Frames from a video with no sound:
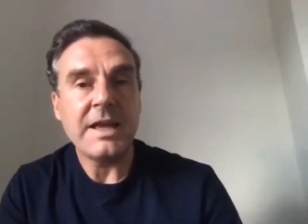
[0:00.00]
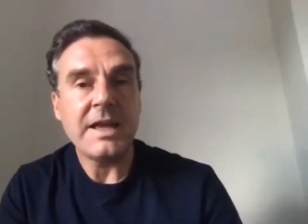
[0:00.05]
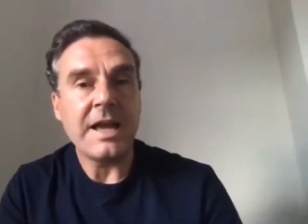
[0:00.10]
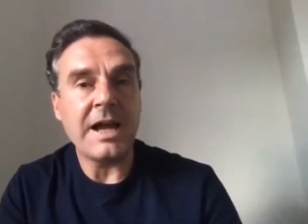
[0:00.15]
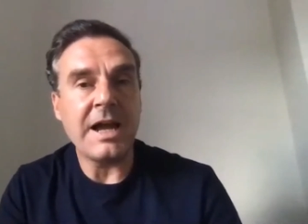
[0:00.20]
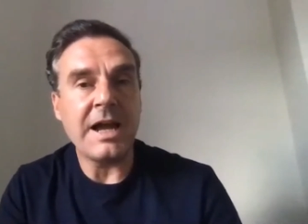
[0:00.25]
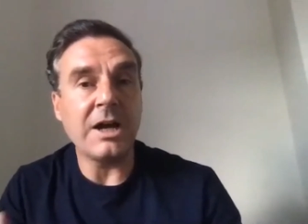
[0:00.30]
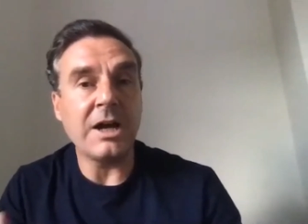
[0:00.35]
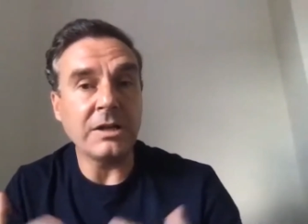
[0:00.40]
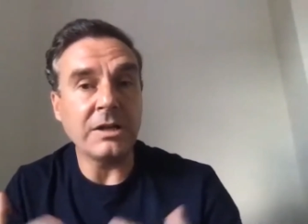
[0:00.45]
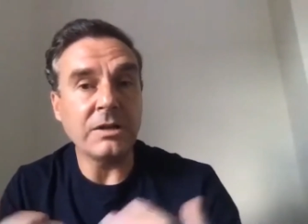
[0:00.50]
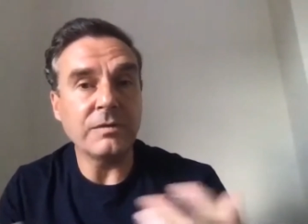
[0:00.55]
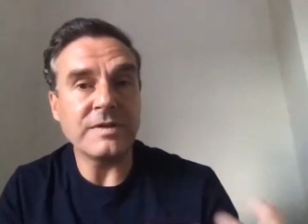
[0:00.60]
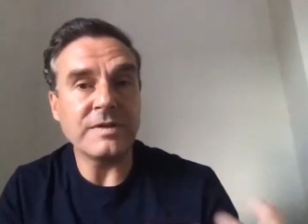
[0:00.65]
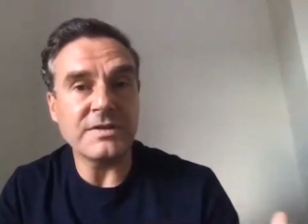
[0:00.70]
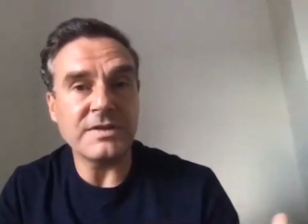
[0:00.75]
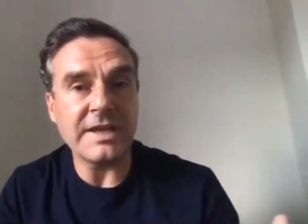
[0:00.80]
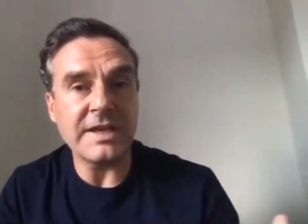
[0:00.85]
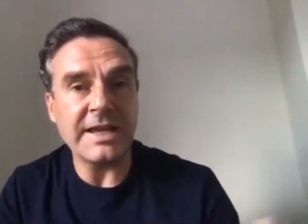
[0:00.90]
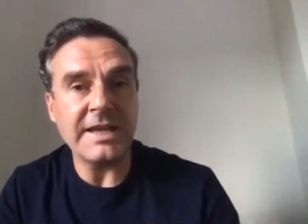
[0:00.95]
Uh, I'd love to
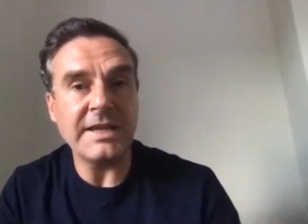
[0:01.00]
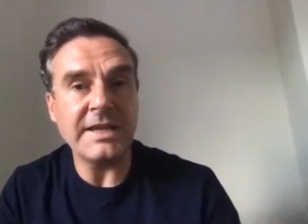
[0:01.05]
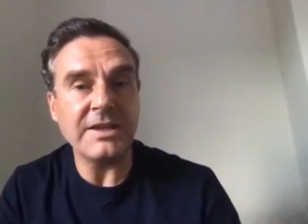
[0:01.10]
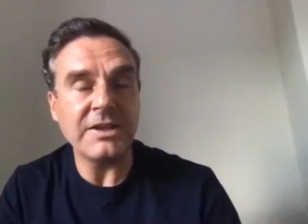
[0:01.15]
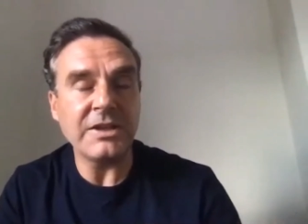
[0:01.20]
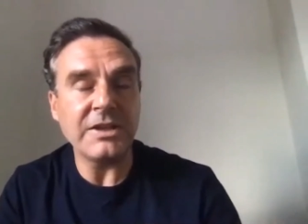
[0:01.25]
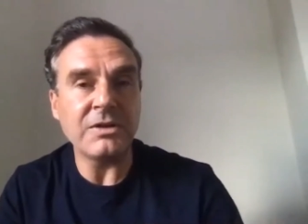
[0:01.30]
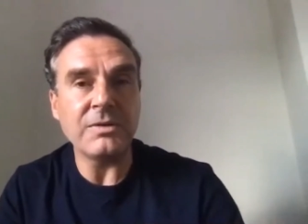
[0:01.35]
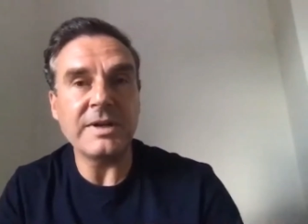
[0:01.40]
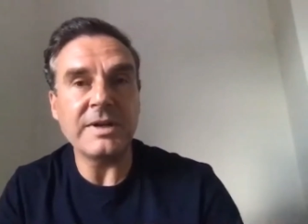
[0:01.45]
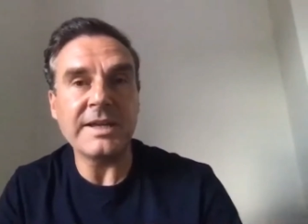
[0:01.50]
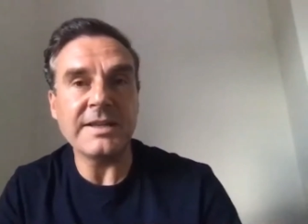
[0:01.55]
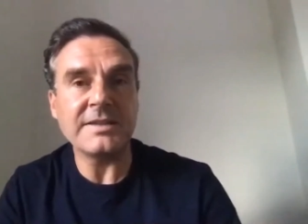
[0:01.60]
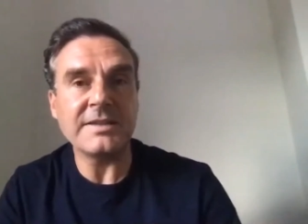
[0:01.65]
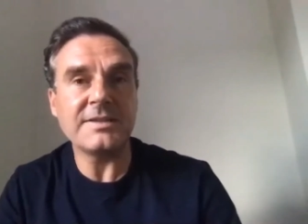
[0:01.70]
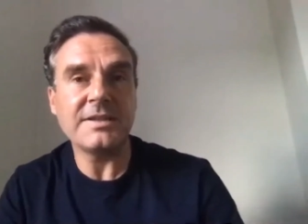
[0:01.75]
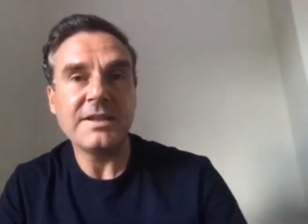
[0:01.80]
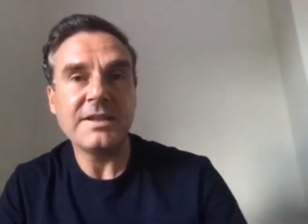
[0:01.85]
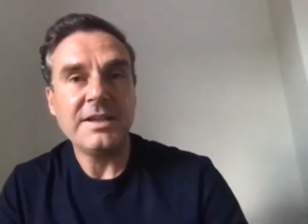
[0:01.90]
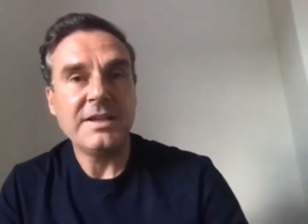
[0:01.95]
say, you know, it's